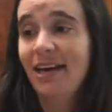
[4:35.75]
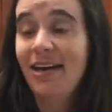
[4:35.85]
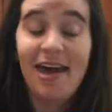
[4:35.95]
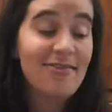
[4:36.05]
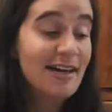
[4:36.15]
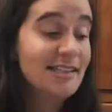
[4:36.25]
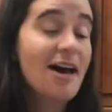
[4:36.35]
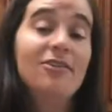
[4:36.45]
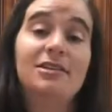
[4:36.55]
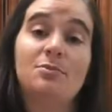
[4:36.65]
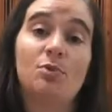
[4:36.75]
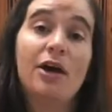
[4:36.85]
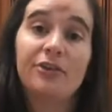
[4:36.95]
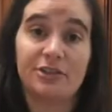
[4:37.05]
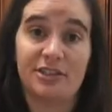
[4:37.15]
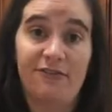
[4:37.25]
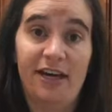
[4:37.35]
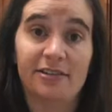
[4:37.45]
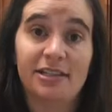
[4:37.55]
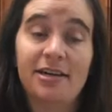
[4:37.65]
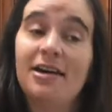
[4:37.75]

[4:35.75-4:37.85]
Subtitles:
And that's how these brothers felt.